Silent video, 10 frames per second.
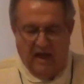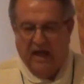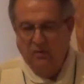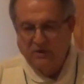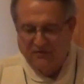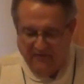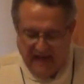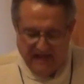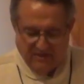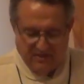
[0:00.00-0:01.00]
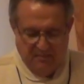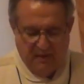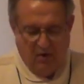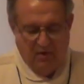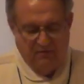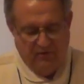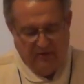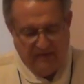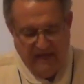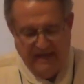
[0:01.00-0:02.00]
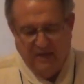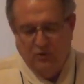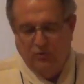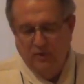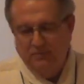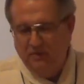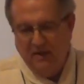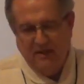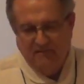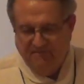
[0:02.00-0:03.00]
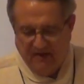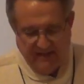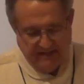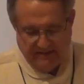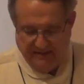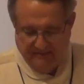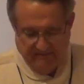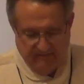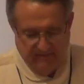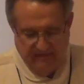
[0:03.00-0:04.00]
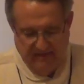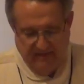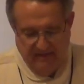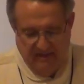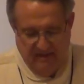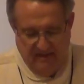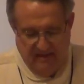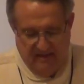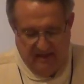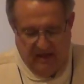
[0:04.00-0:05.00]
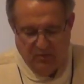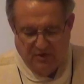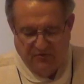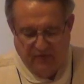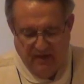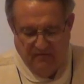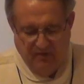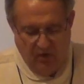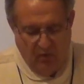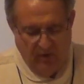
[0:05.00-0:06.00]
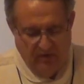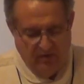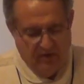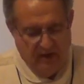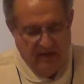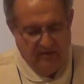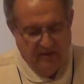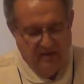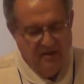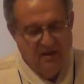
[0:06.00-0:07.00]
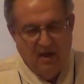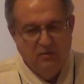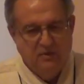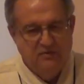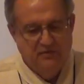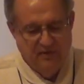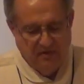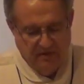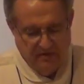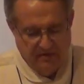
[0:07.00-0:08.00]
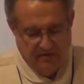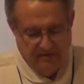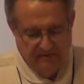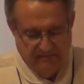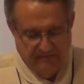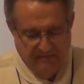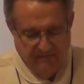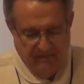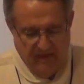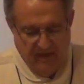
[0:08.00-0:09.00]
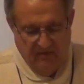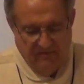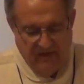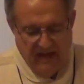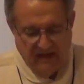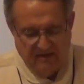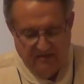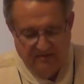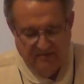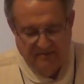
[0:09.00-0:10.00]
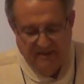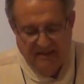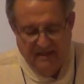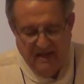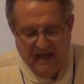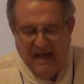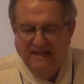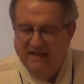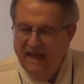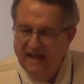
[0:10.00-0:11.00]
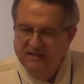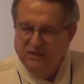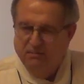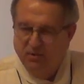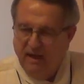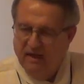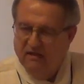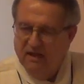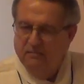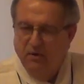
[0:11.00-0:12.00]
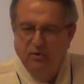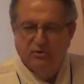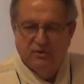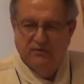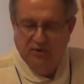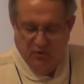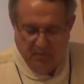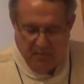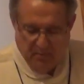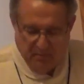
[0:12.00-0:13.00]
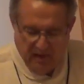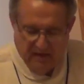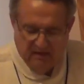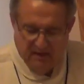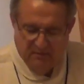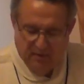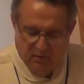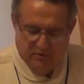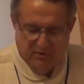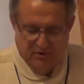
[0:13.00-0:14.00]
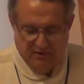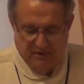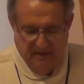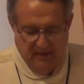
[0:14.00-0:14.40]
I was fast and powerful. I had a grip like a vice. I was afraid of no one or anything. I was fearless. In fact, I had this blacklight poster, if you can remember blacklight posters.